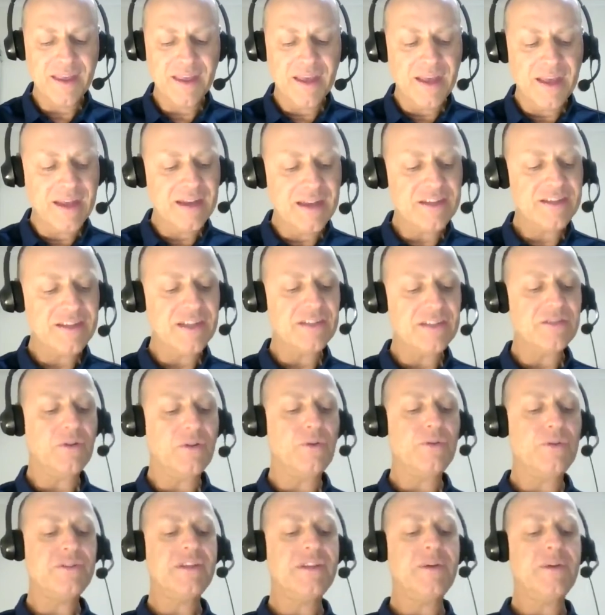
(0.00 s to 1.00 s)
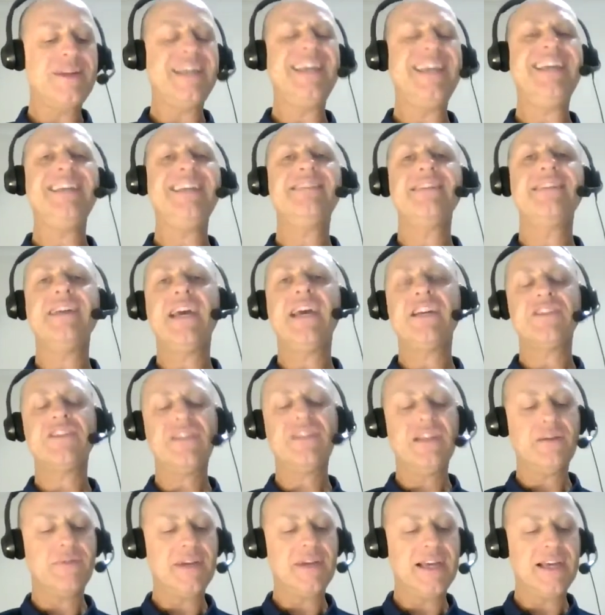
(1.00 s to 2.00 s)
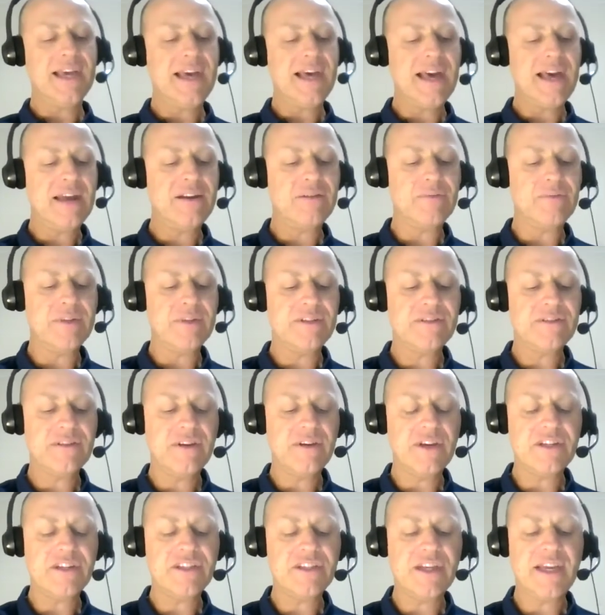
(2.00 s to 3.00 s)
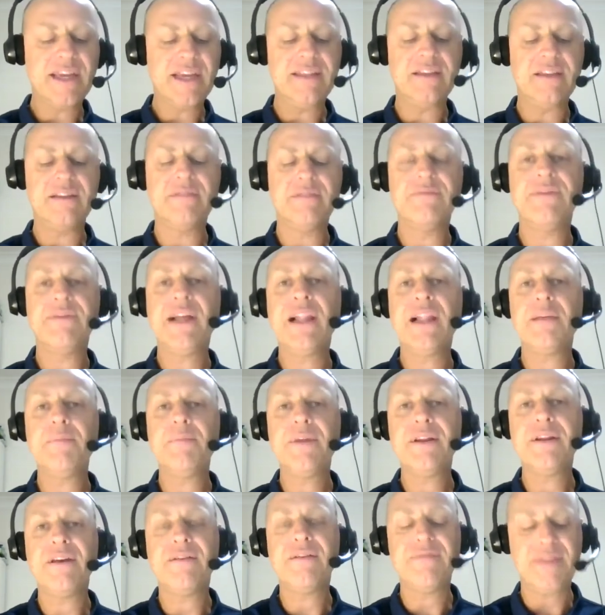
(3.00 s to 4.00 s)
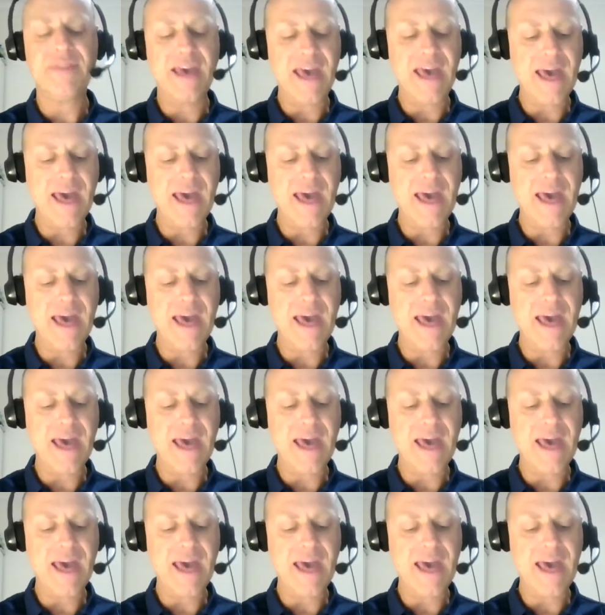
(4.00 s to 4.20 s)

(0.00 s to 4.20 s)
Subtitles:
Now, she is also an internationally regarded researcher in the development of